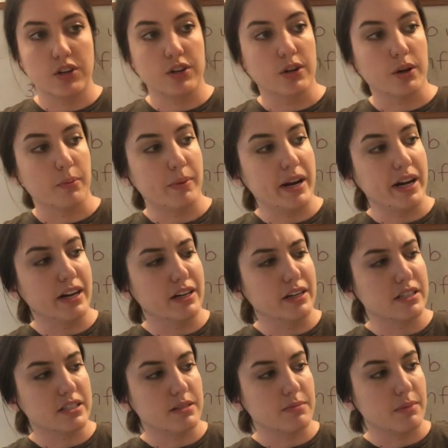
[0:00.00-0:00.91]
Your
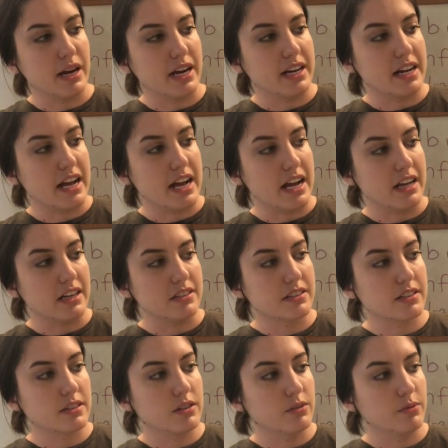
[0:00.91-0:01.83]
parents might
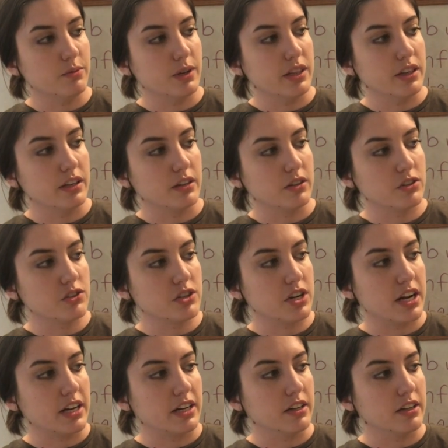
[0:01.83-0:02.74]
ask when they're
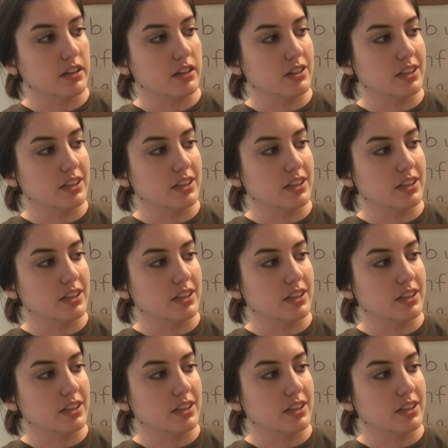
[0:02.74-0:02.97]
trying to